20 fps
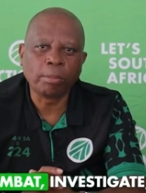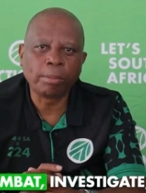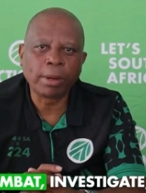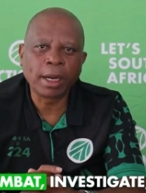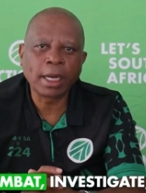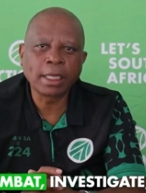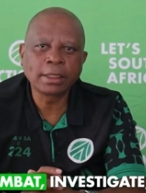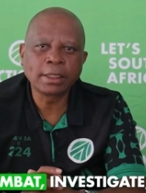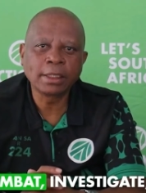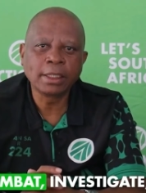
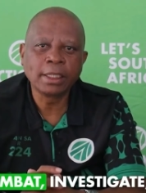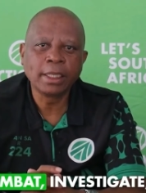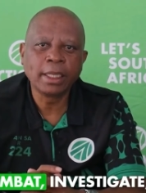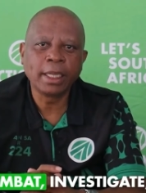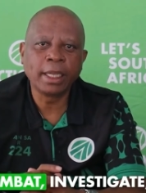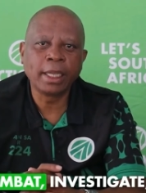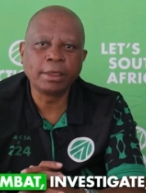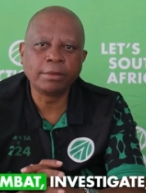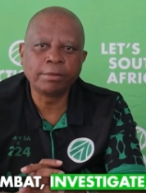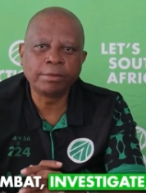combat,
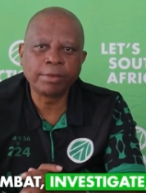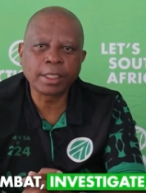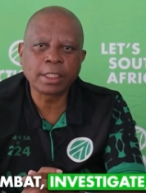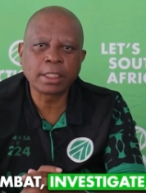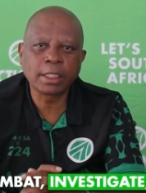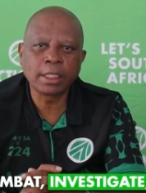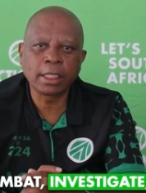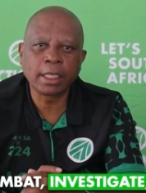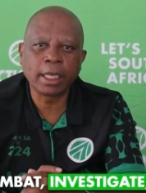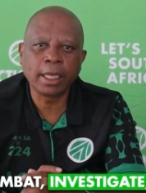
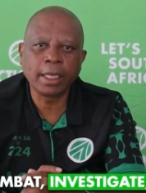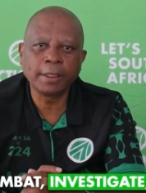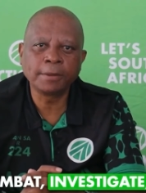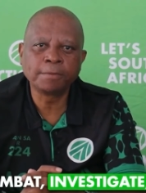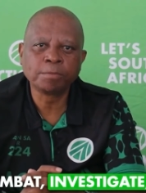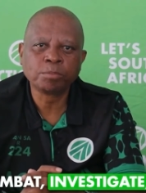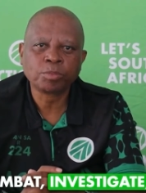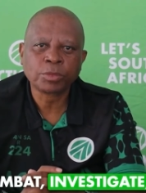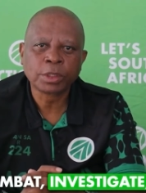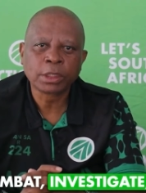investigate,
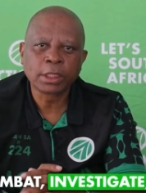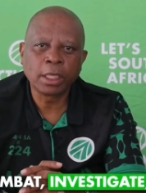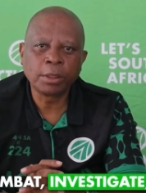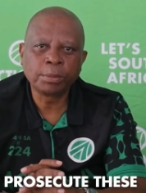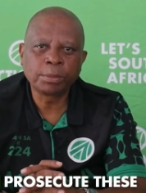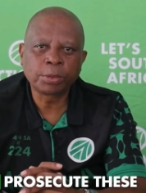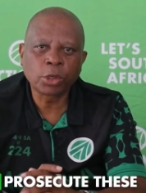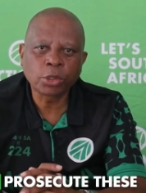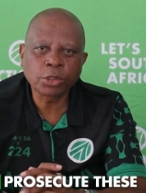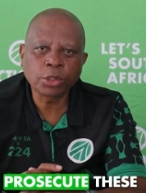
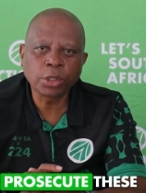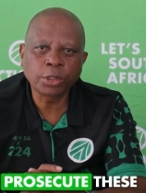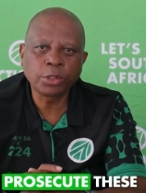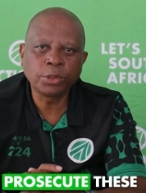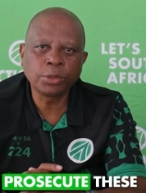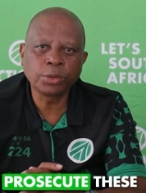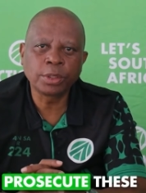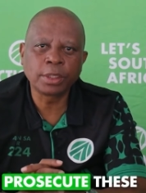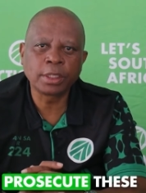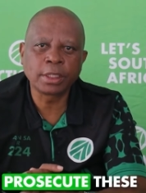and
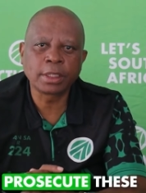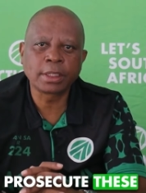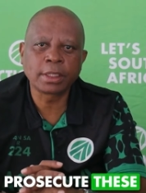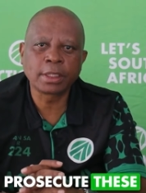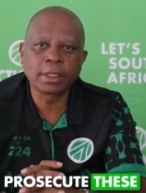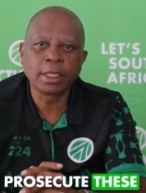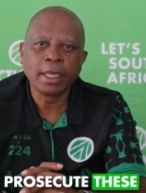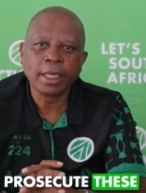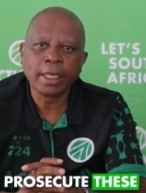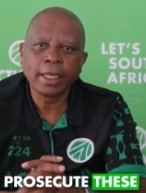prosecute
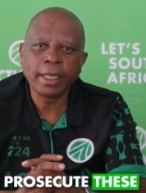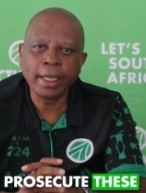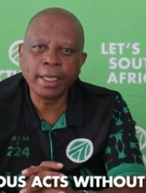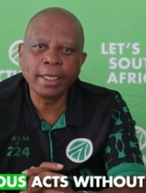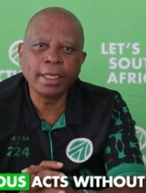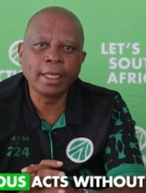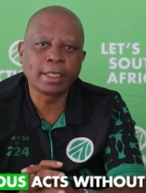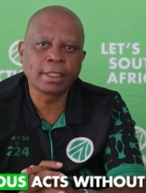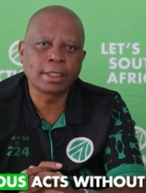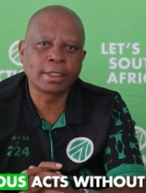these
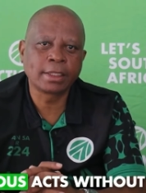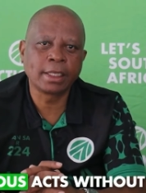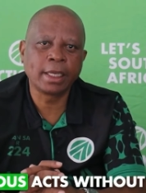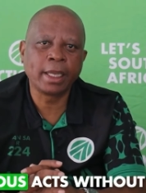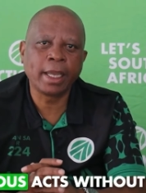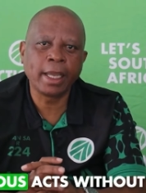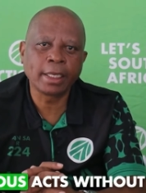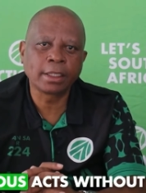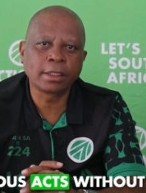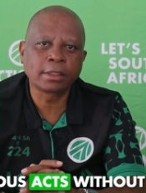heinous
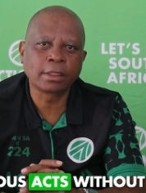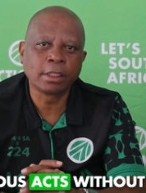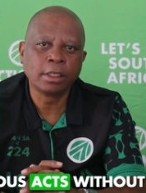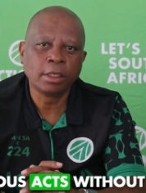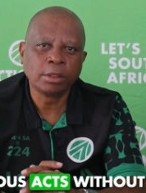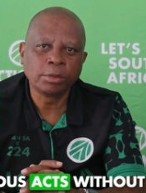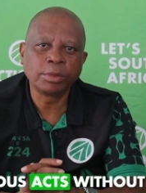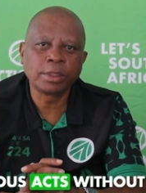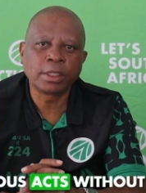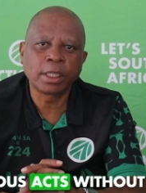acts
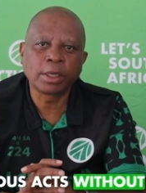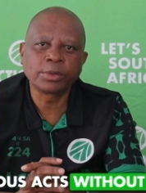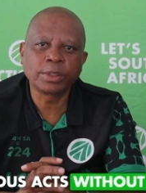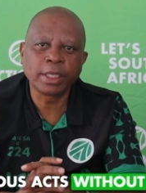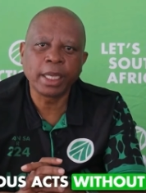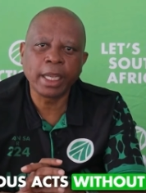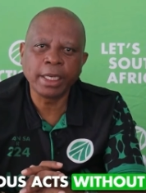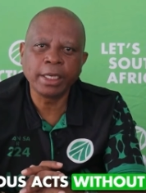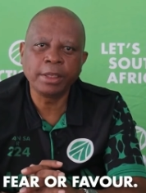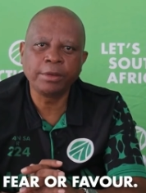without
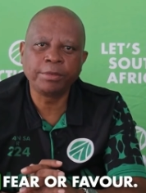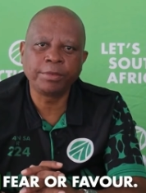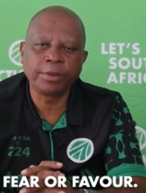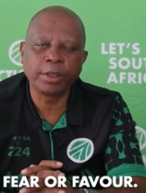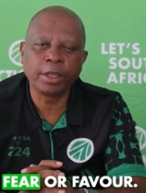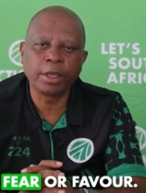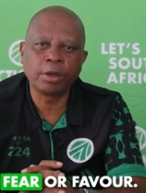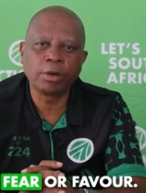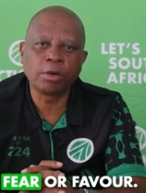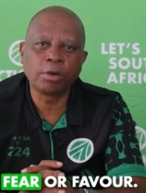any
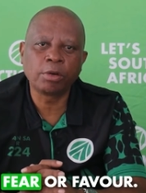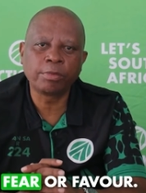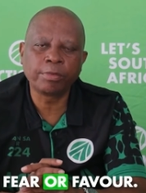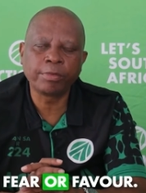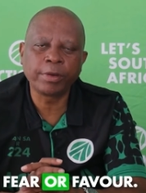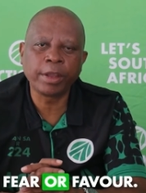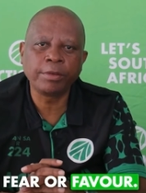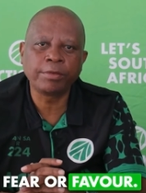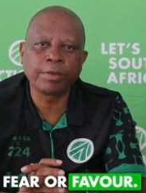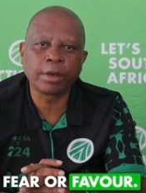fear or
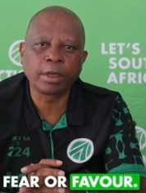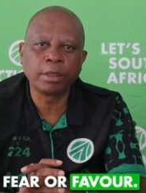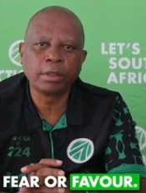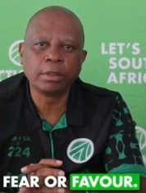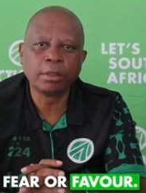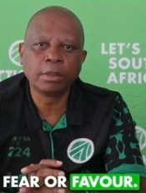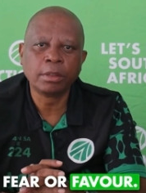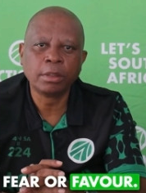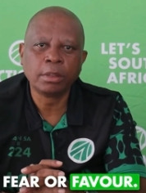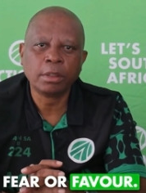favor.
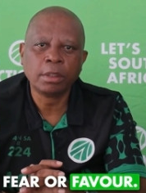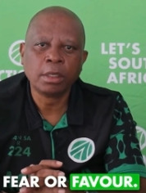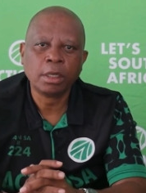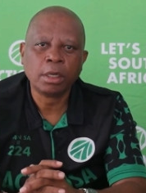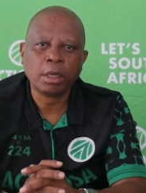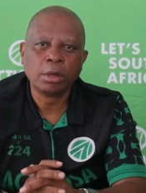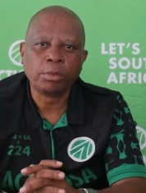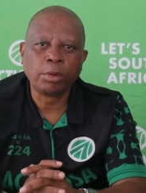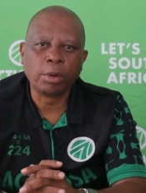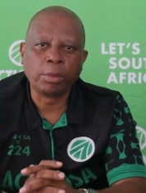
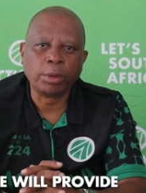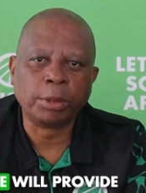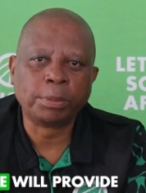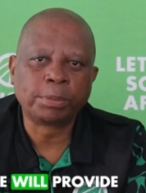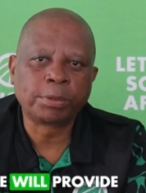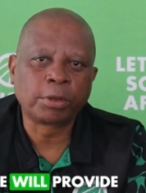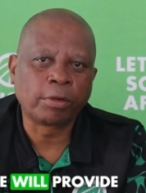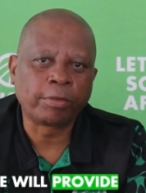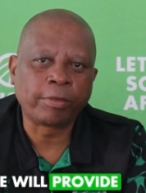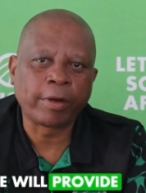We will
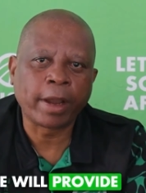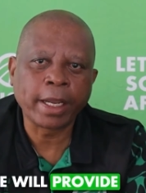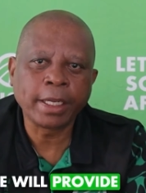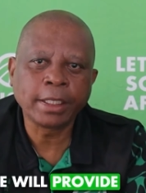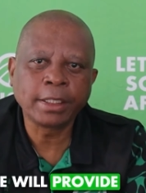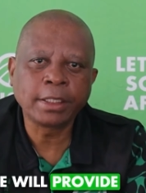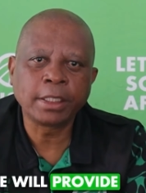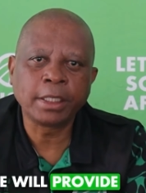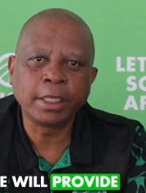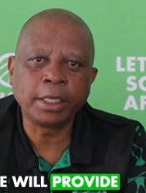
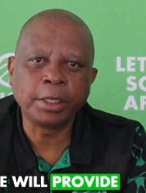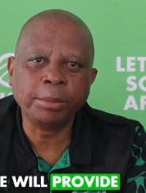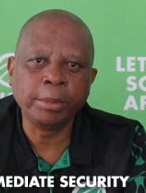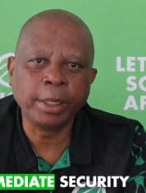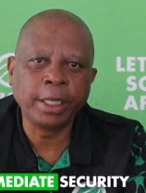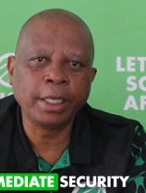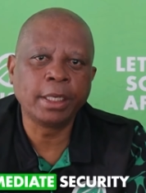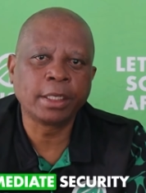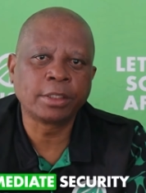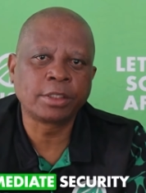provide
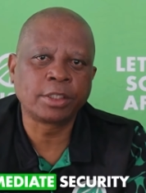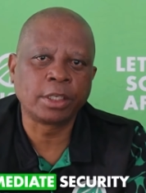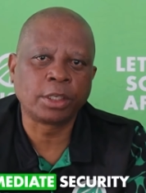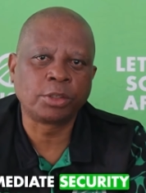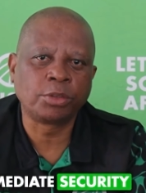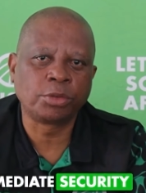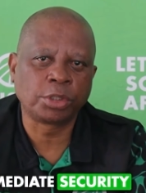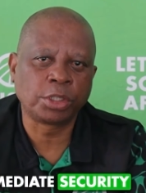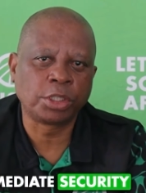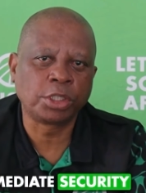immediate
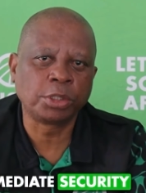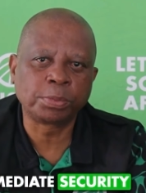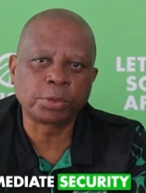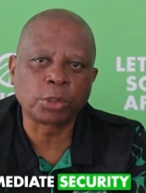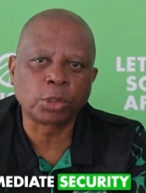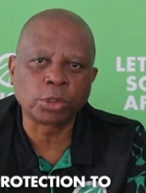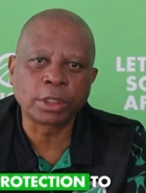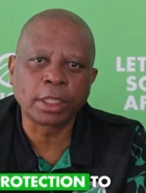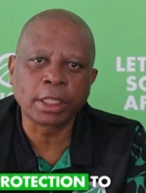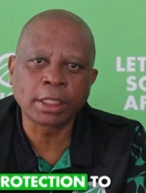security
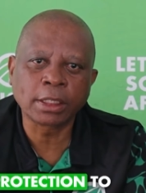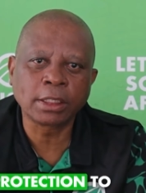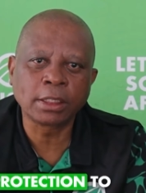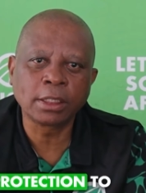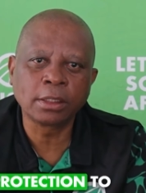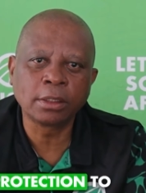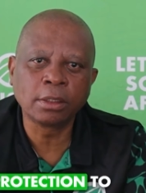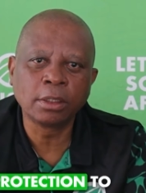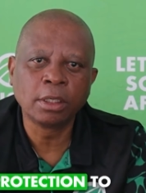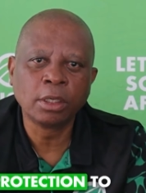
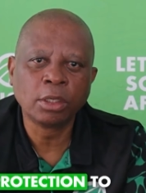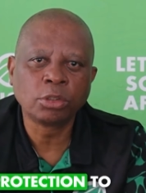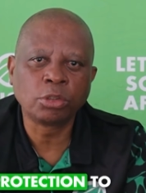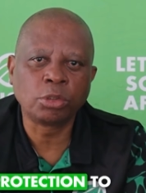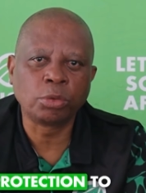protection